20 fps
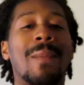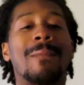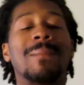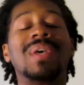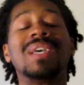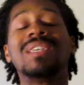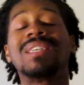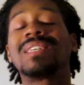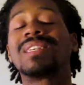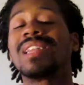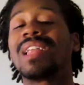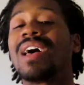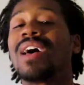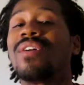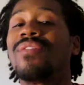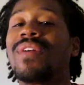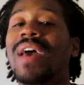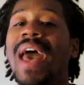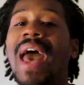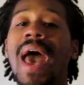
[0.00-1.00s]
Peace,
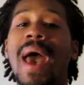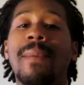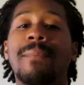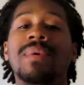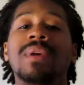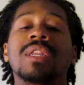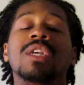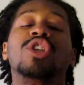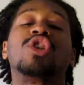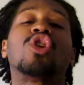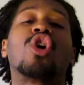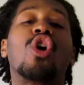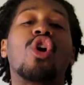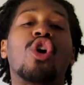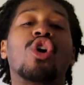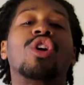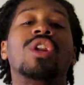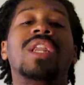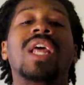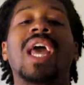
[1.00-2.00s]
love, and happiness
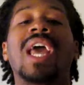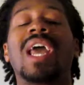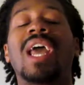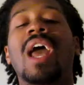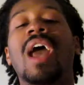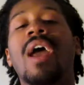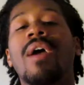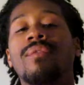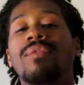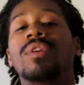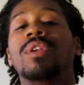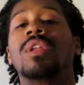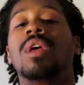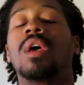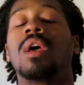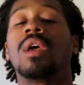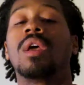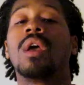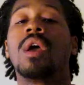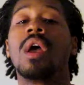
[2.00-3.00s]
all day, every day.